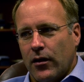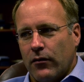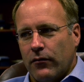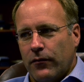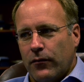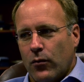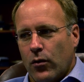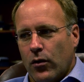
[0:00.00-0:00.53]

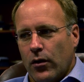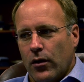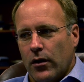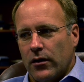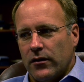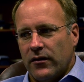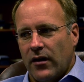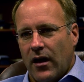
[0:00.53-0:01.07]

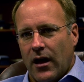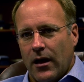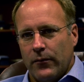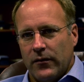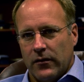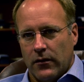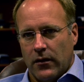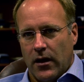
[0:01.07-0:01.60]
for
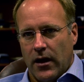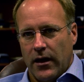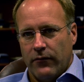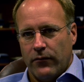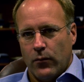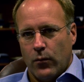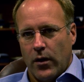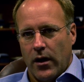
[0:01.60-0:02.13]
times in life
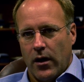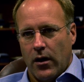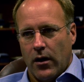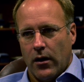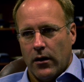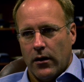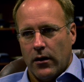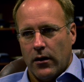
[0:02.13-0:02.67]

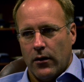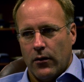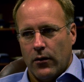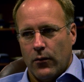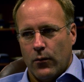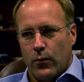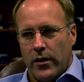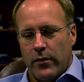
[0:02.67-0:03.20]
where
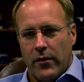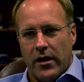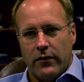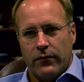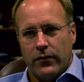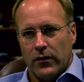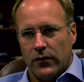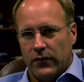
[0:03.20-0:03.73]
we may
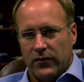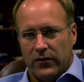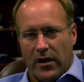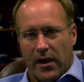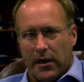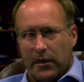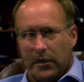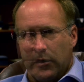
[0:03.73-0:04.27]
feel
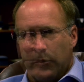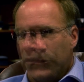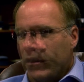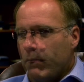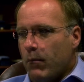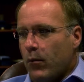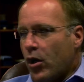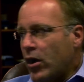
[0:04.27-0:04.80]
stuck.
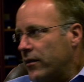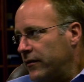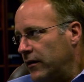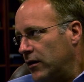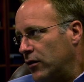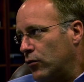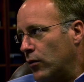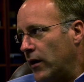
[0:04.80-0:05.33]
Mark
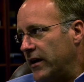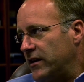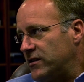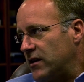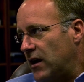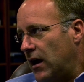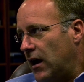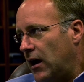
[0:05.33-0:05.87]
did a great
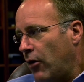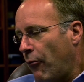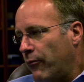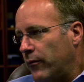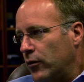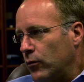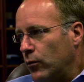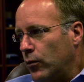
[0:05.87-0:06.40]
job
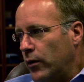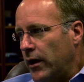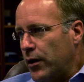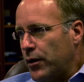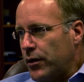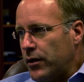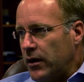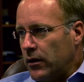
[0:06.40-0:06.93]

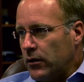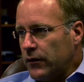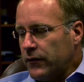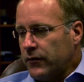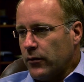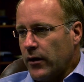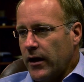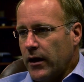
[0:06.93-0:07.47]
with
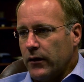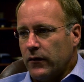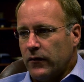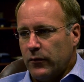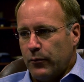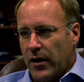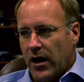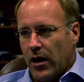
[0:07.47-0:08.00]
illustrating the
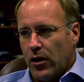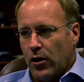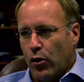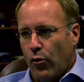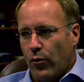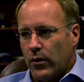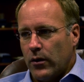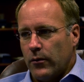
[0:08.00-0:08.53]

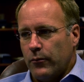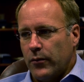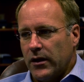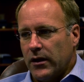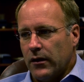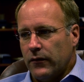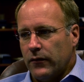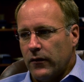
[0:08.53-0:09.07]
sparrow,
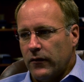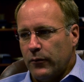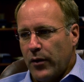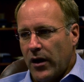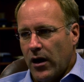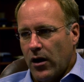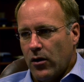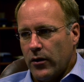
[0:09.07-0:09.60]
because the
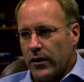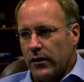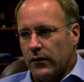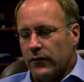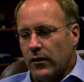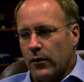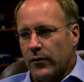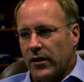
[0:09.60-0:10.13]
sparrow in
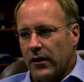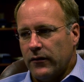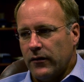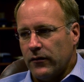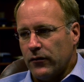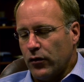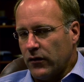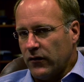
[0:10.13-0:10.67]
some
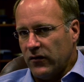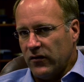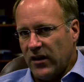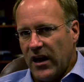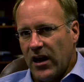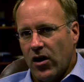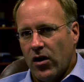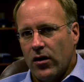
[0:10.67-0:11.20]
cases looks
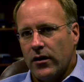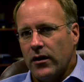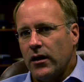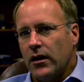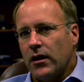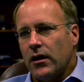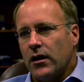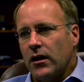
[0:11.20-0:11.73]
scared,
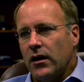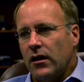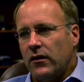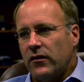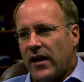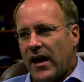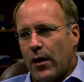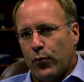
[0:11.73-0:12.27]

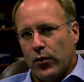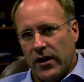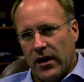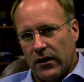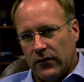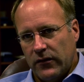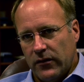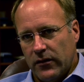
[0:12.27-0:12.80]
he's
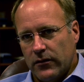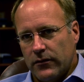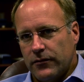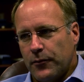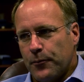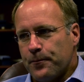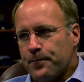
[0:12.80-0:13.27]
apprehensive,